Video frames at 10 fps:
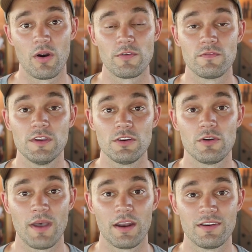of your
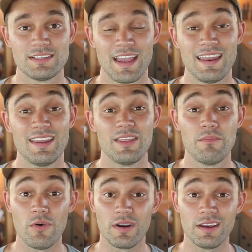vehicle batteries and then in the
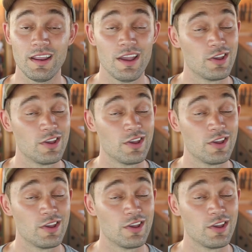morning